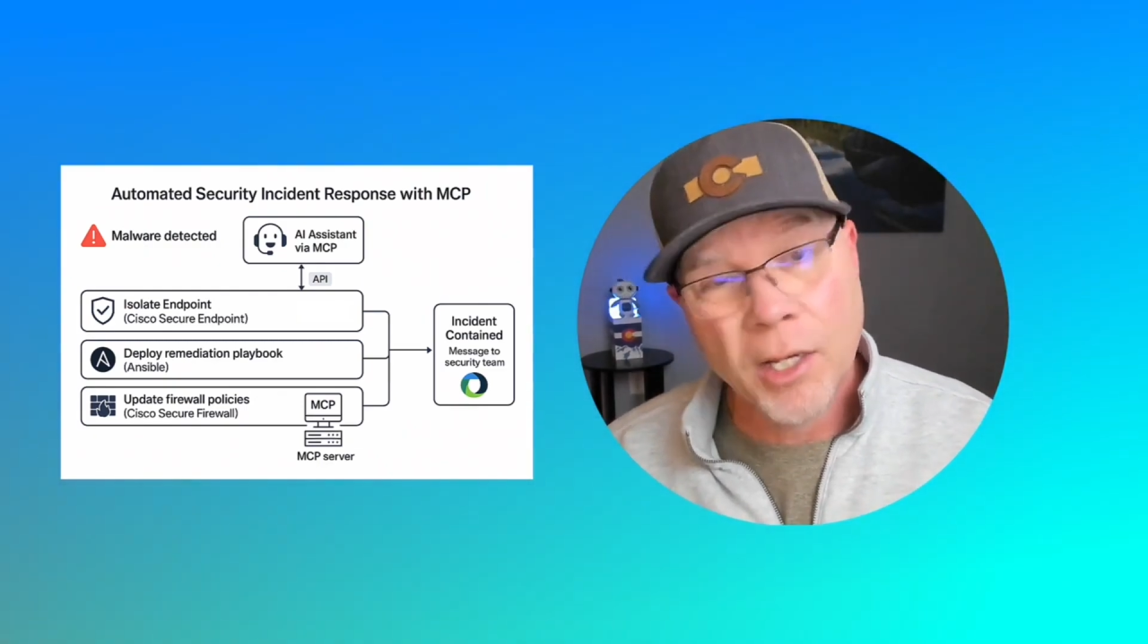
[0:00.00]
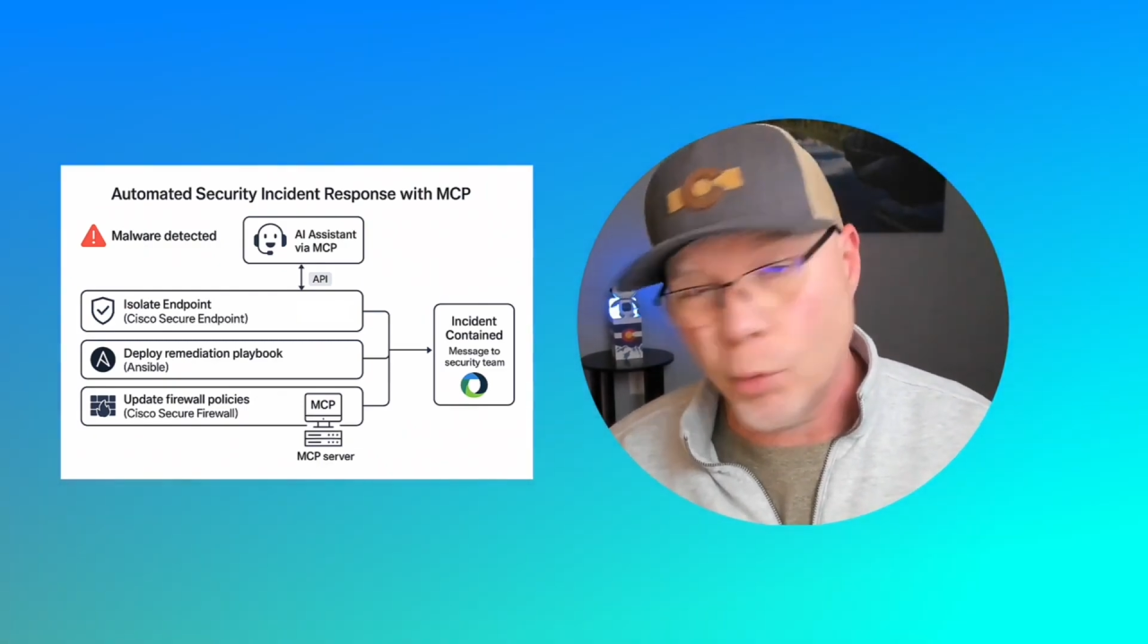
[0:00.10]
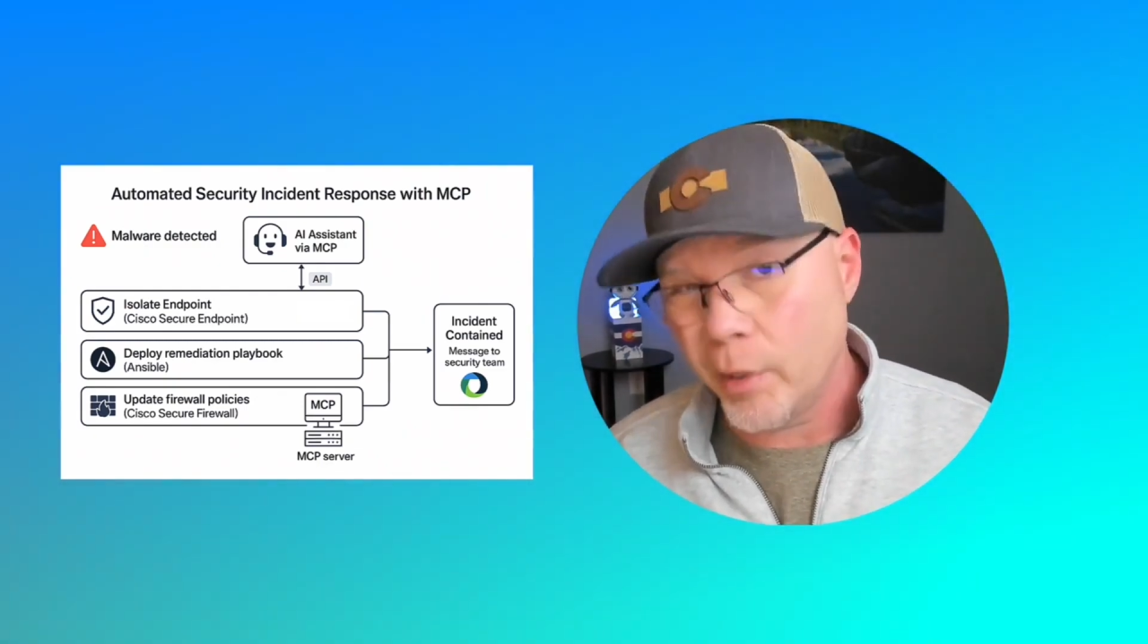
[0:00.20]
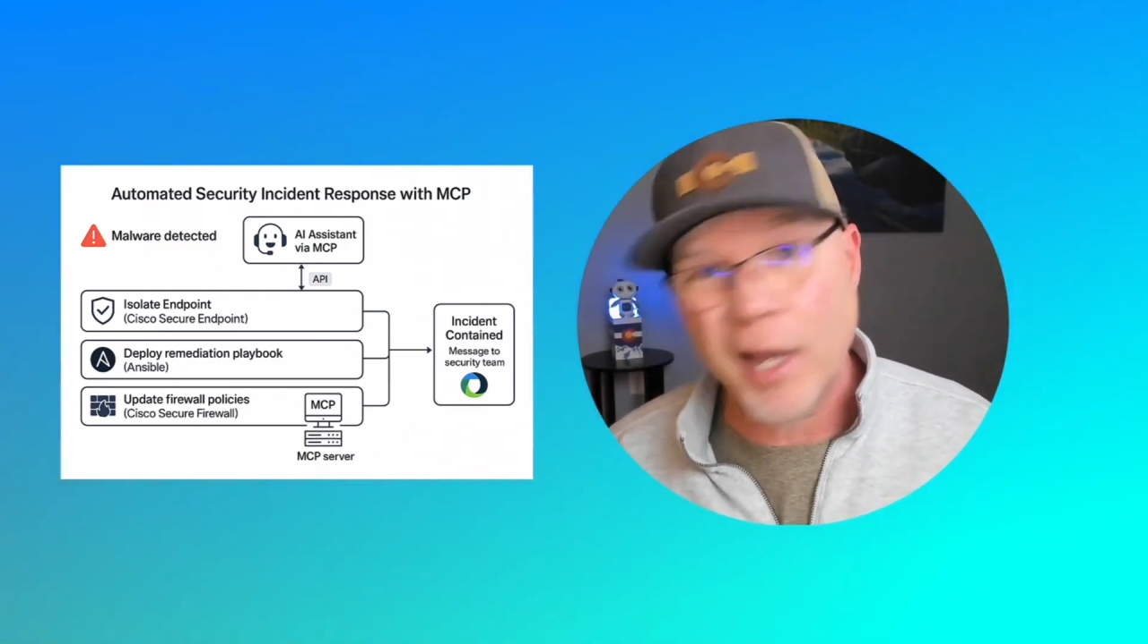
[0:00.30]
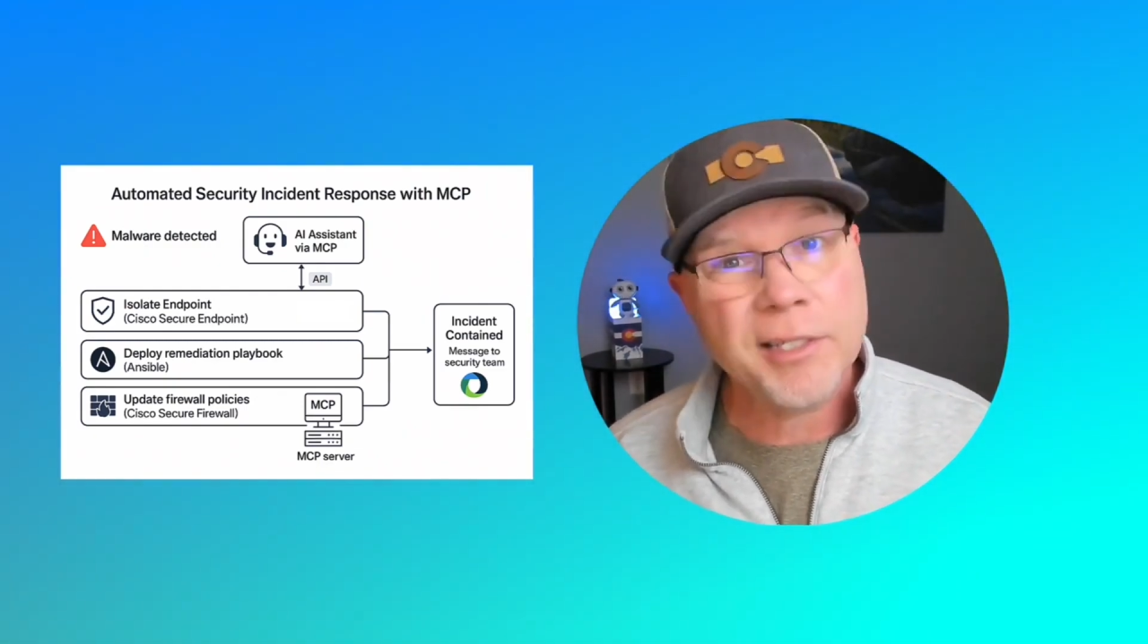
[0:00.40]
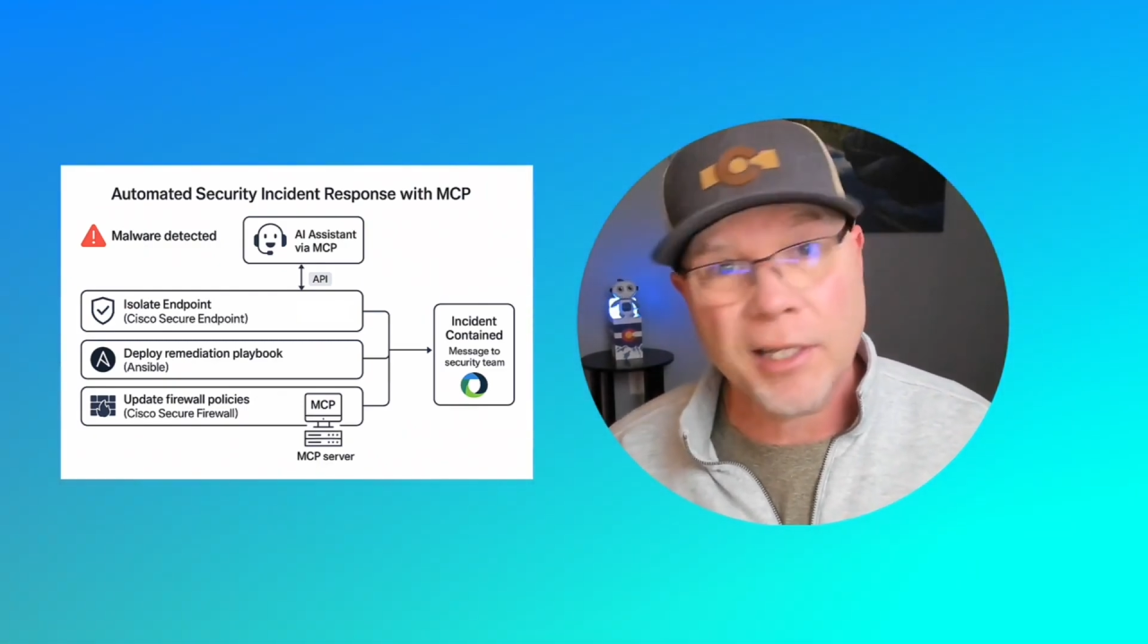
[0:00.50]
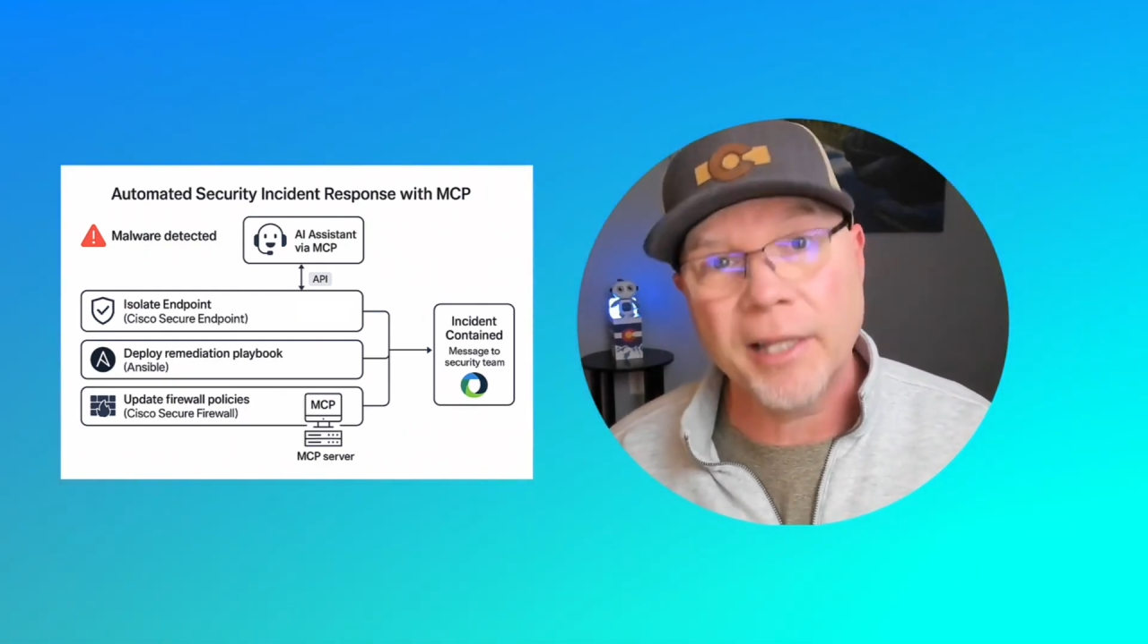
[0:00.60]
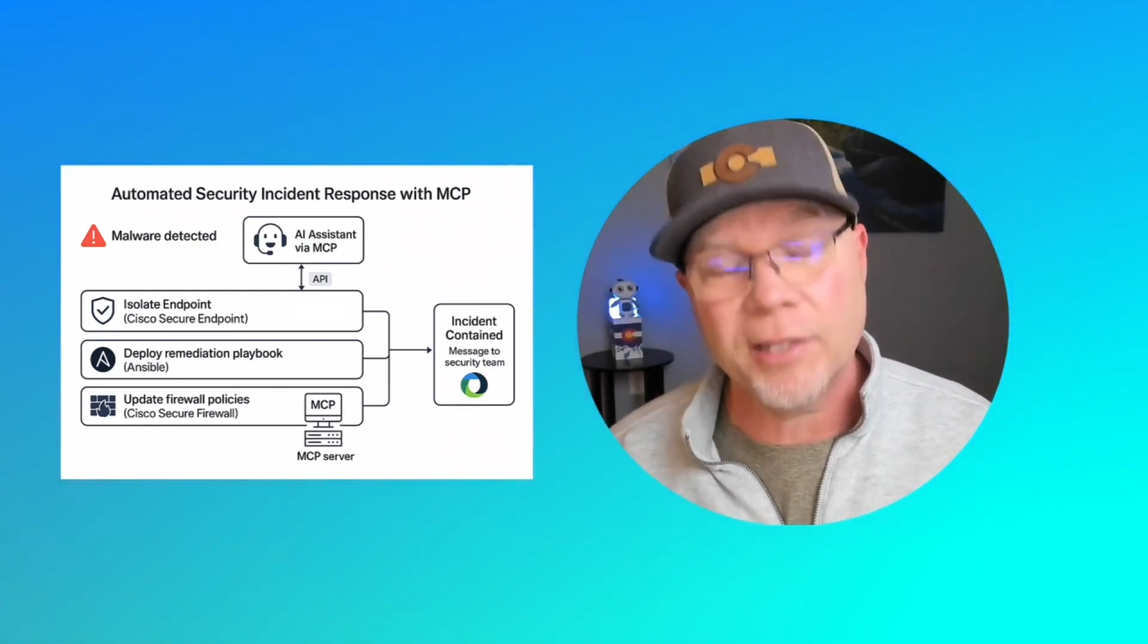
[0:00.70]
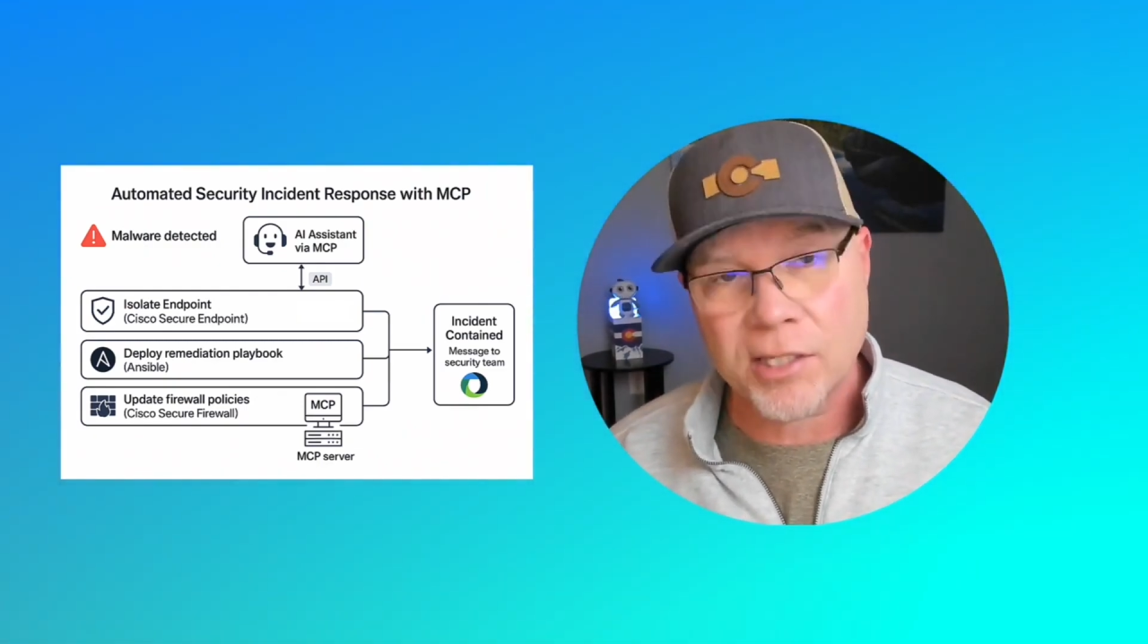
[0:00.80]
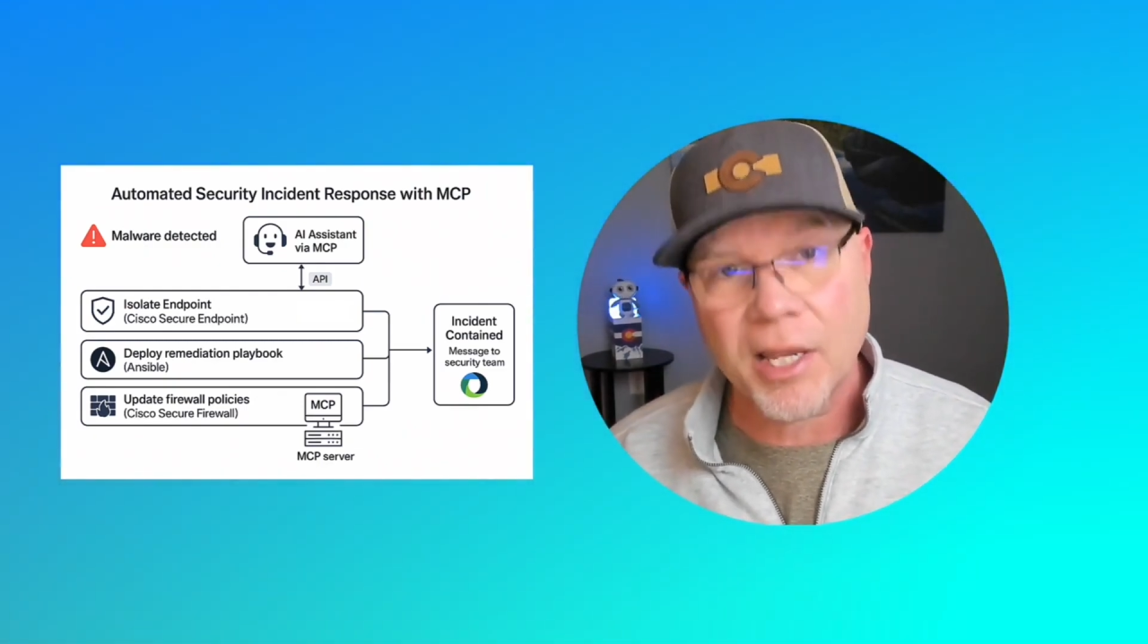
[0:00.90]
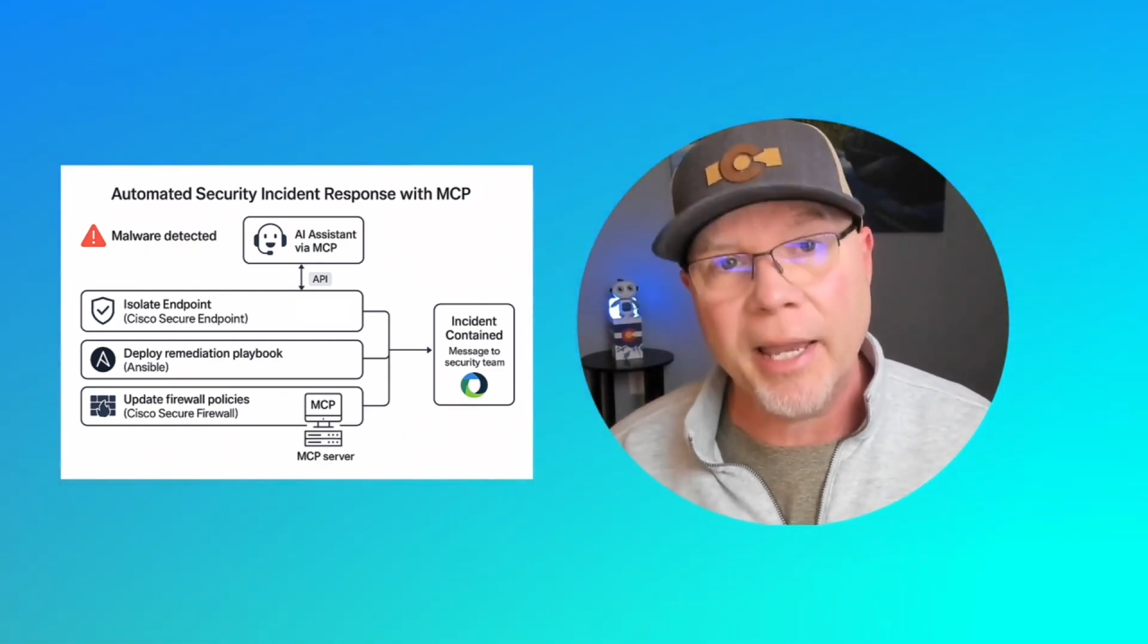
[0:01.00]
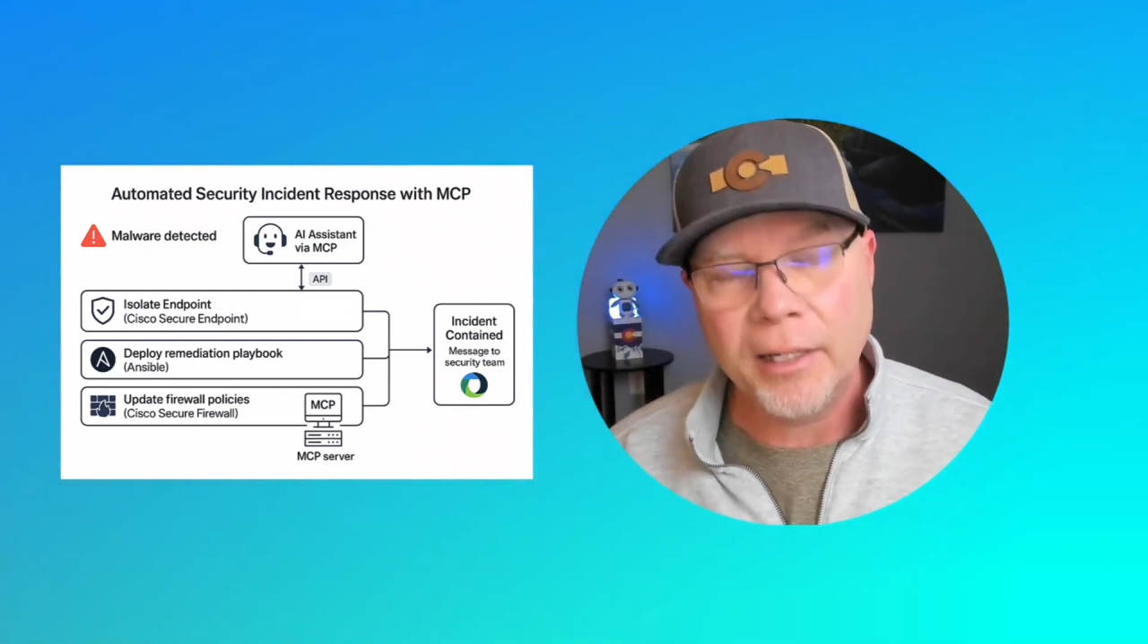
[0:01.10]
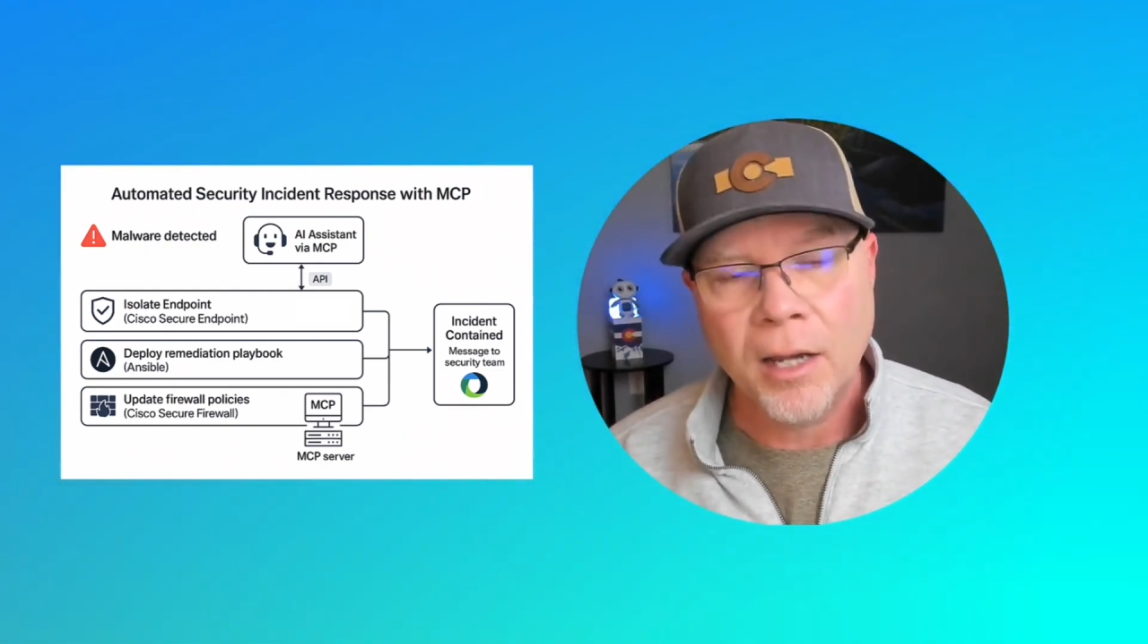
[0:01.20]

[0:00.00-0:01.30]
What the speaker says: Do we isolate the site?